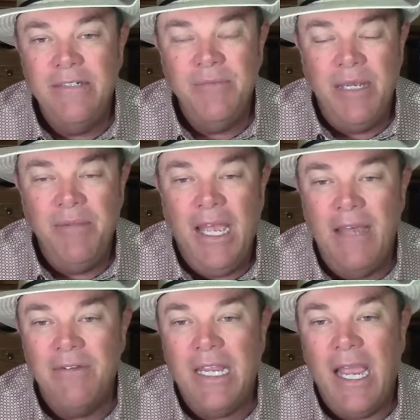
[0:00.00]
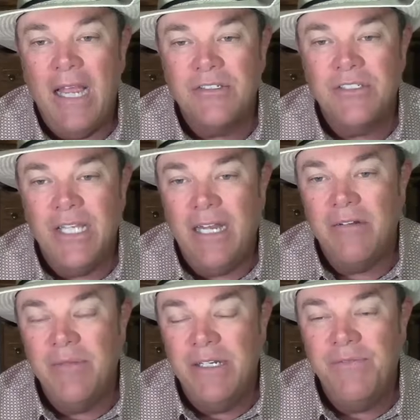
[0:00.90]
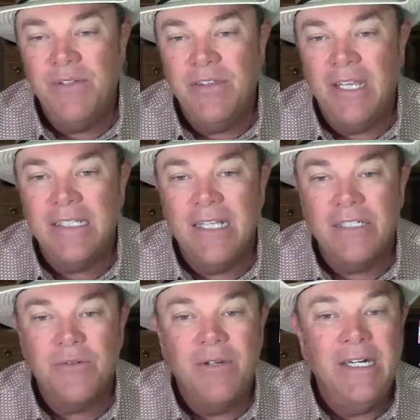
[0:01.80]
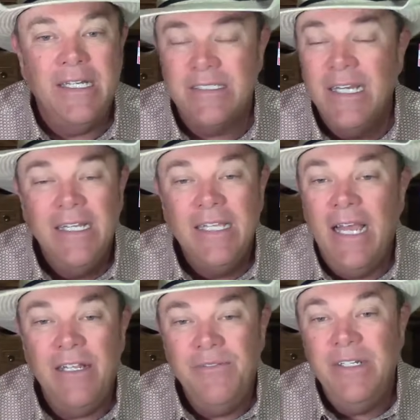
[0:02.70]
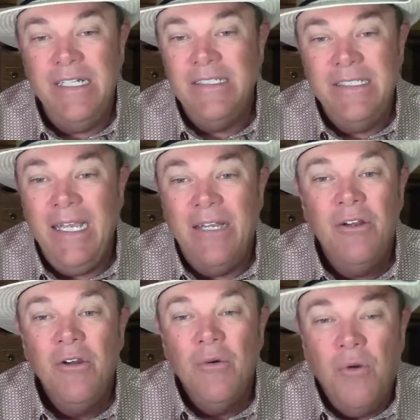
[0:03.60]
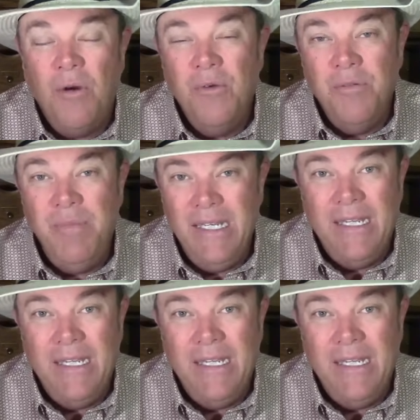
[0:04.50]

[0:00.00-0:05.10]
Maybe have a cash settlement if you think that's what it is. The hell if it is, then what would be